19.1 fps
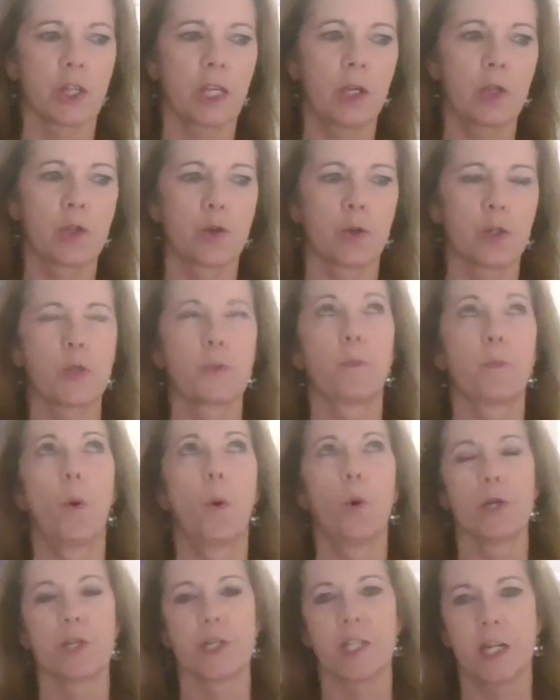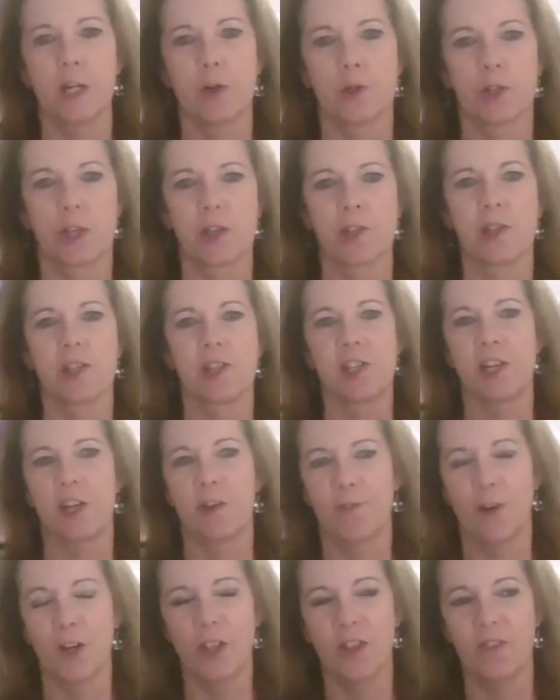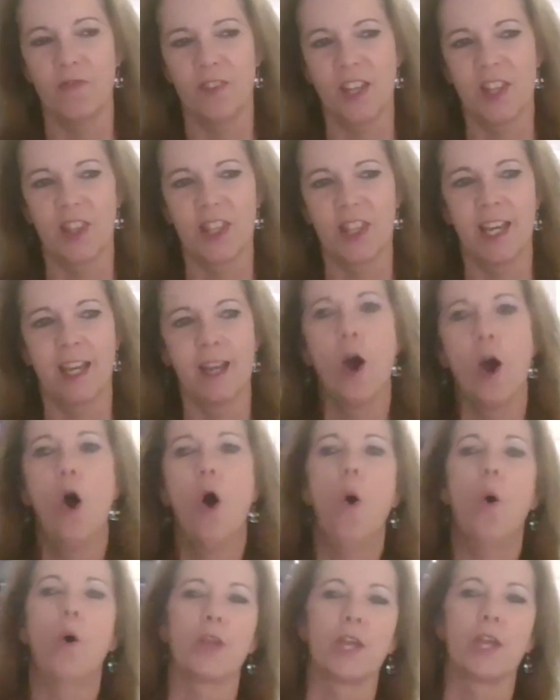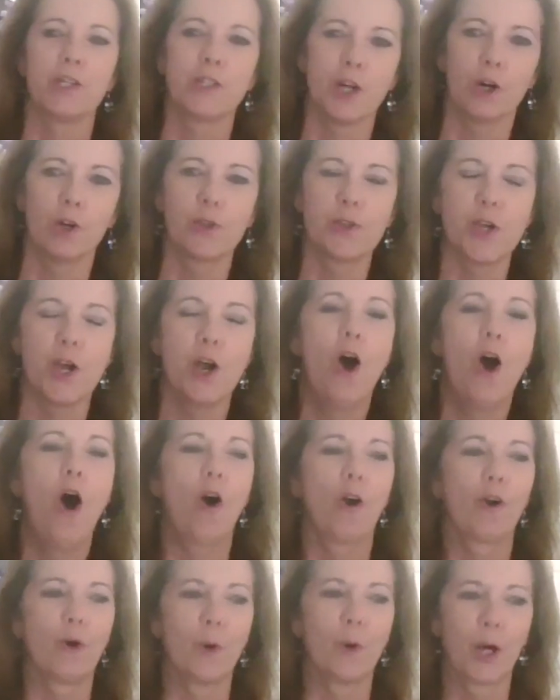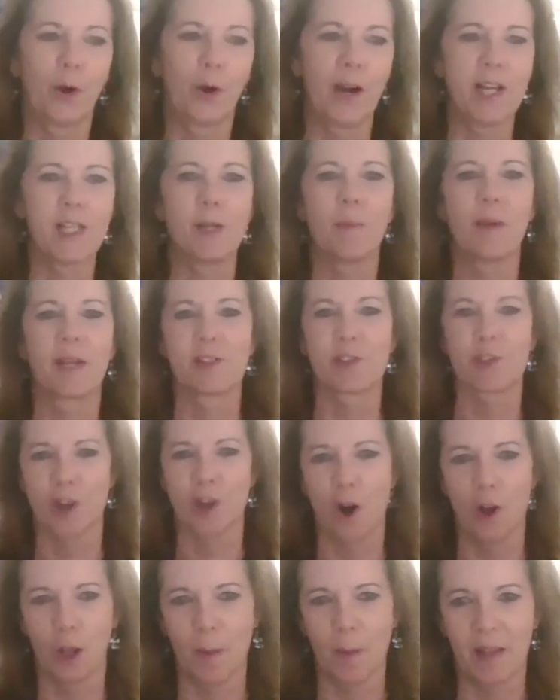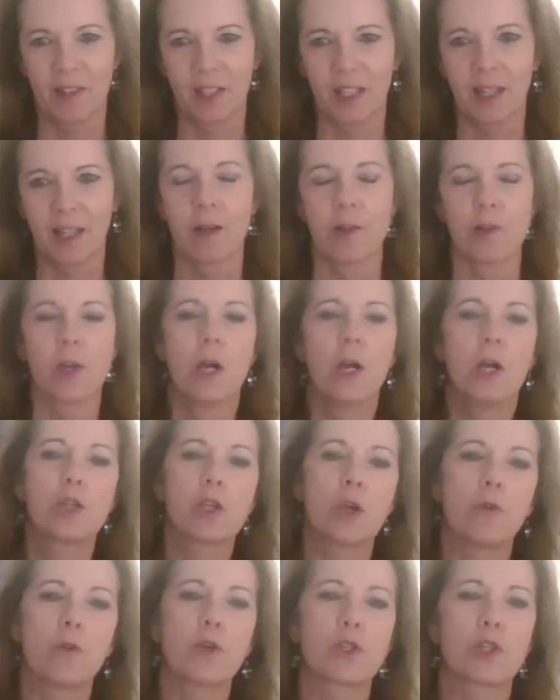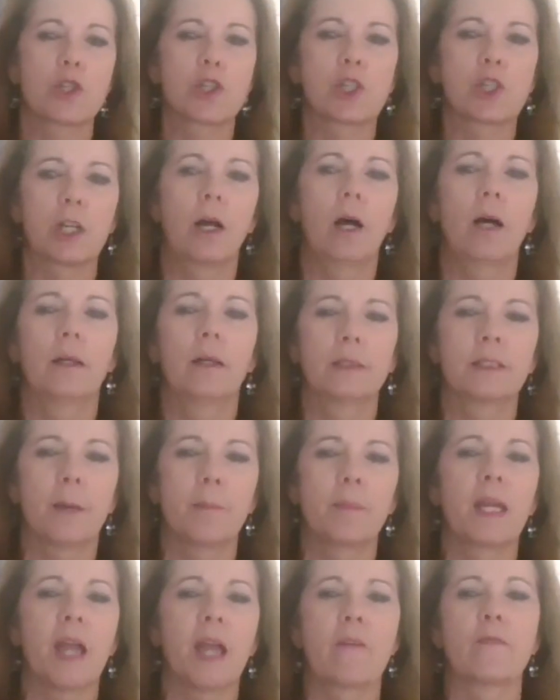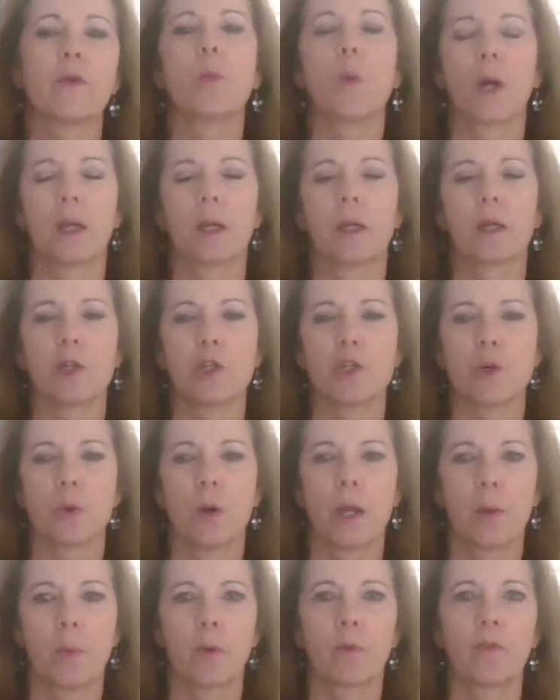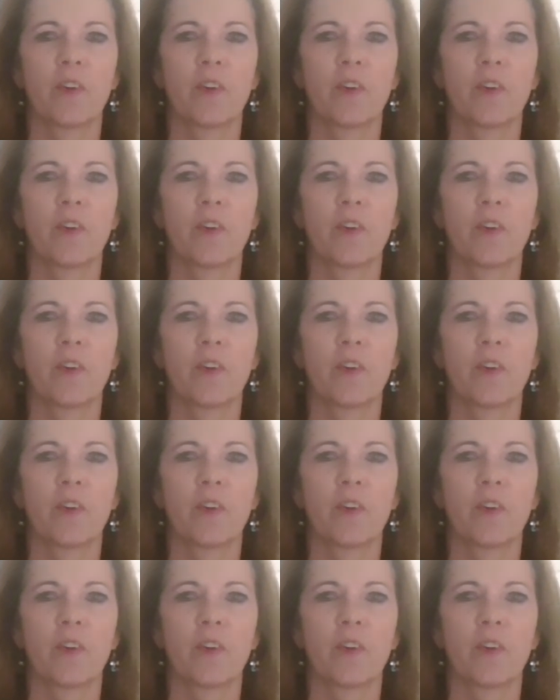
the kids are just bored to tears because it's an event thing, or the adults are going crazy because it's all about the kids. So there's just uh, something everyone can enjoy, and we're